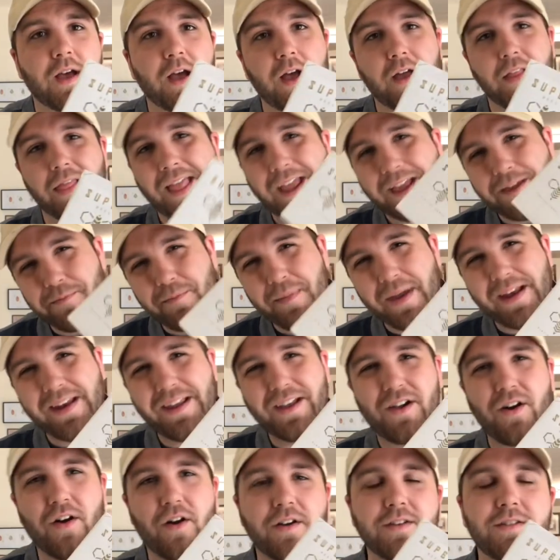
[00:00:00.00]
uh, like
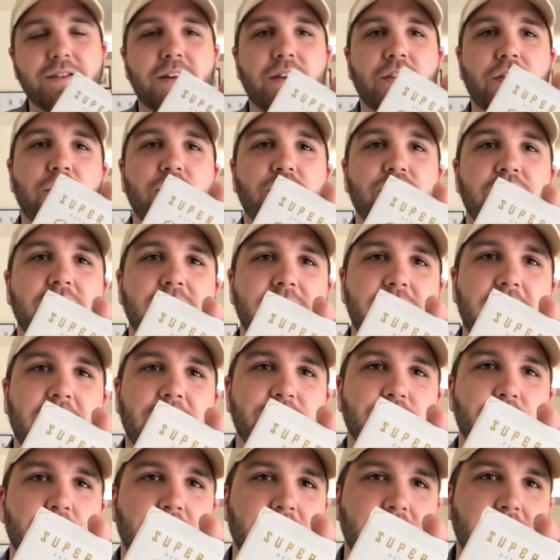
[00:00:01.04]
many cards that Ellusionist
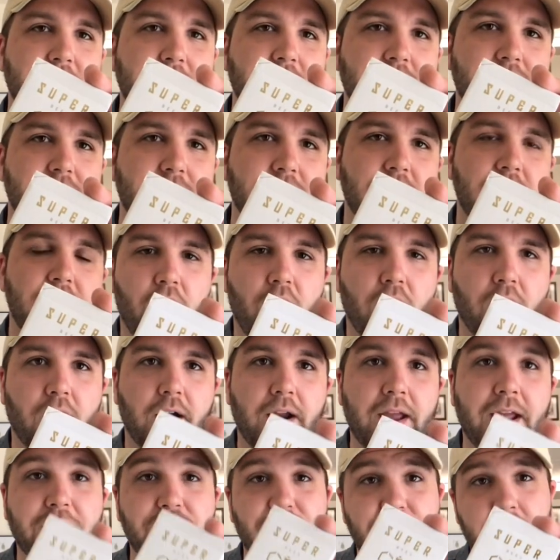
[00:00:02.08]
has released,
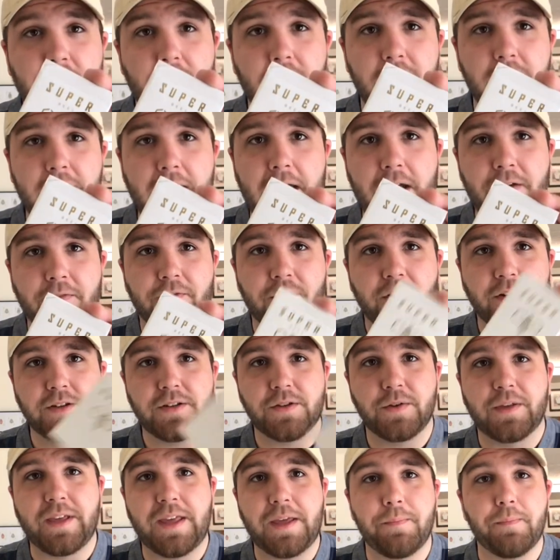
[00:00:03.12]
are a charity effort
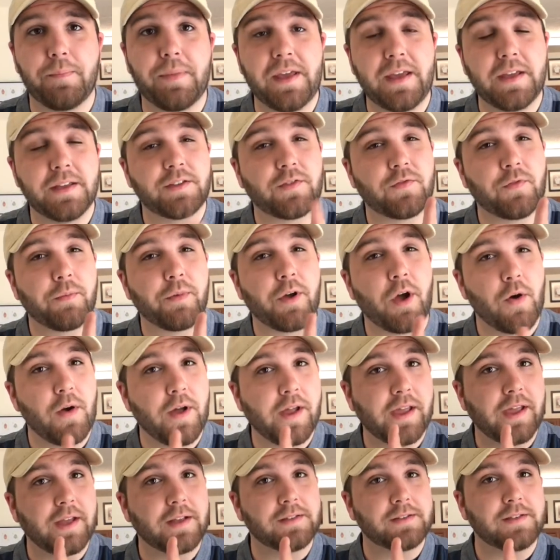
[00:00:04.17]
to keep bees from
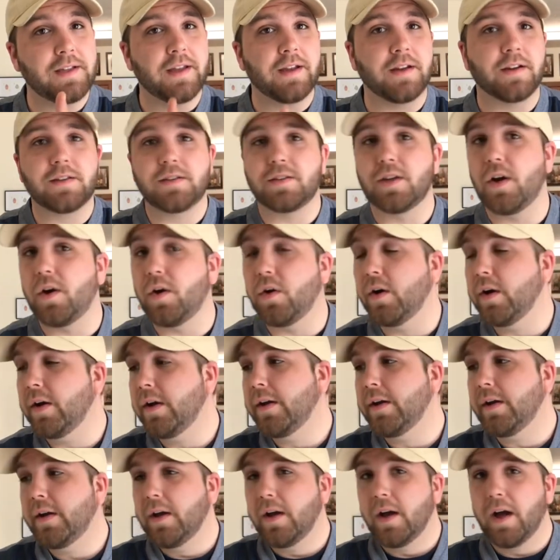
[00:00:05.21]
going extinct. So
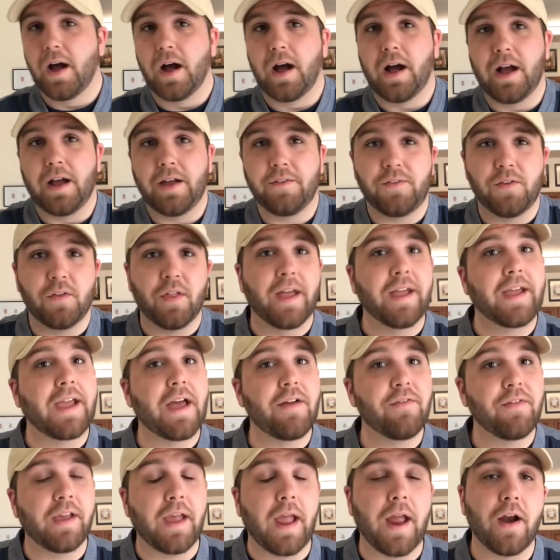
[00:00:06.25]
uh, if you like
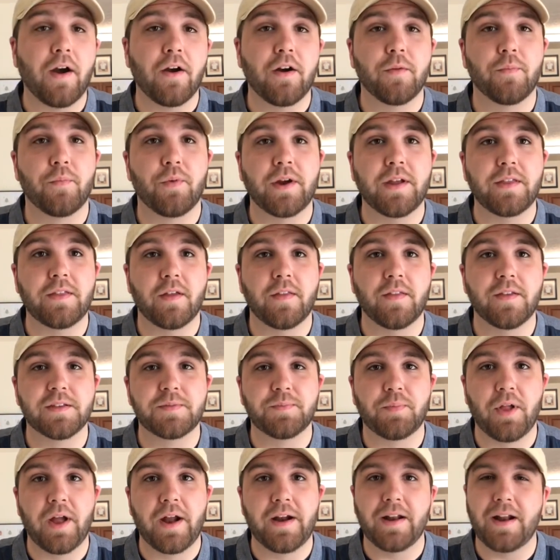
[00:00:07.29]
having air to breathe on this
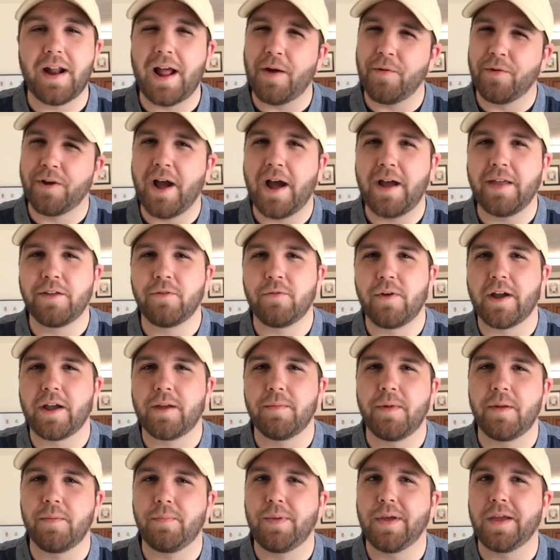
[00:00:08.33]
planet, I would highly
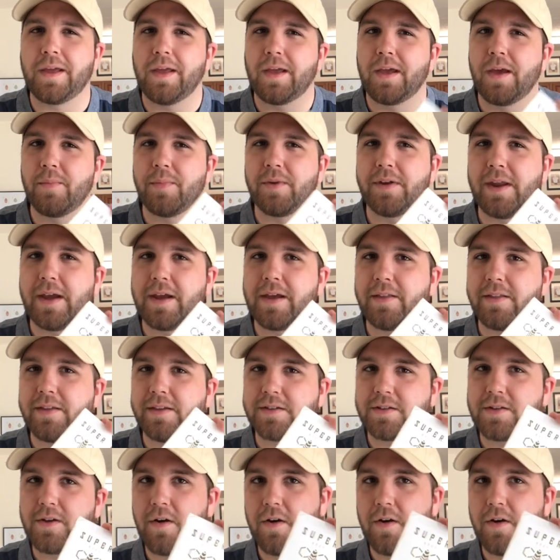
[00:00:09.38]
recommend picking up a deck of these